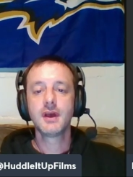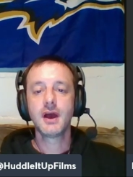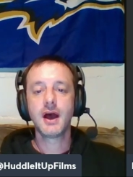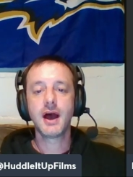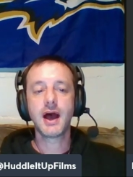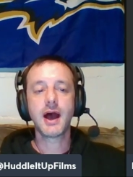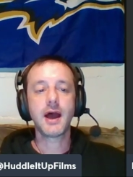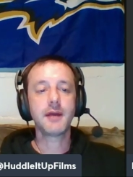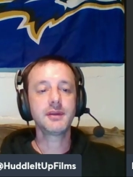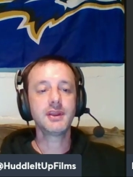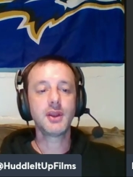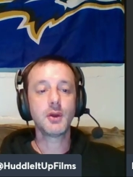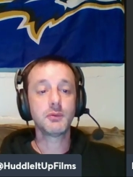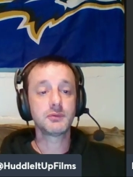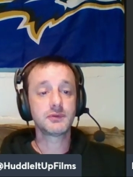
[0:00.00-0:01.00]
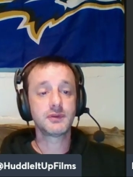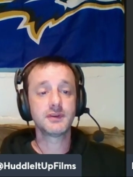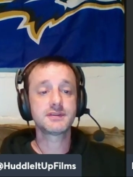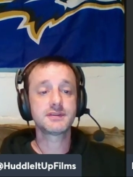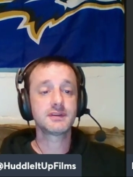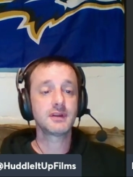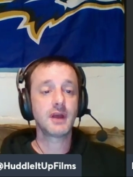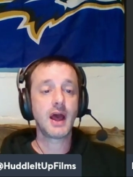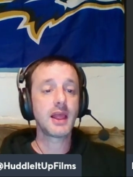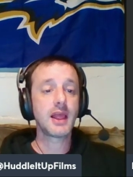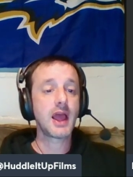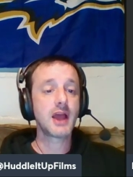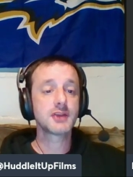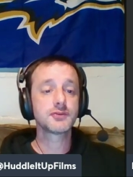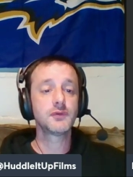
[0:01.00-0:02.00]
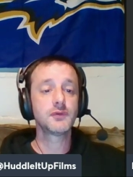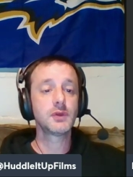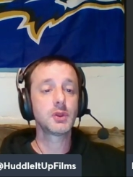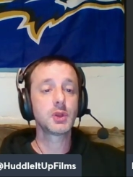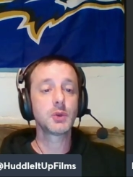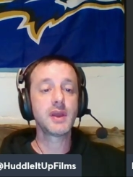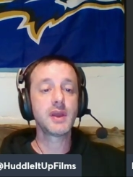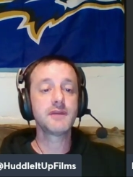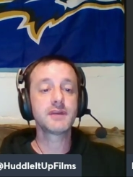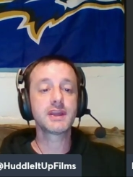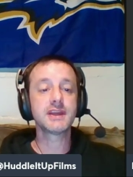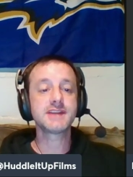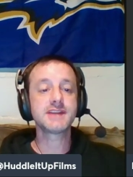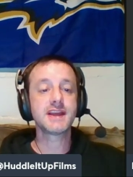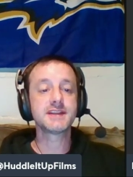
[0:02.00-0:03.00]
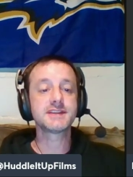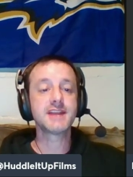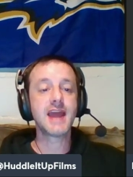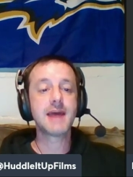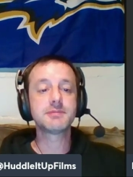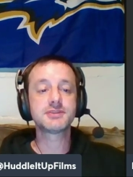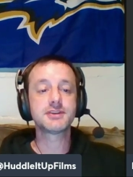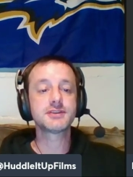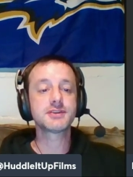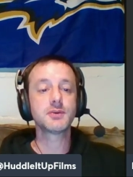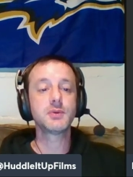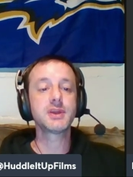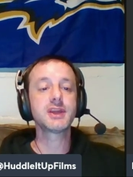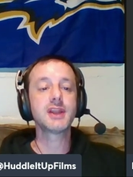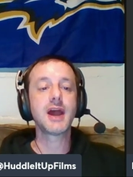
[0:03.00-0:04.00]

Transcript: Uh, you know, does Alejandro Villanueva get 10 snaps just so he can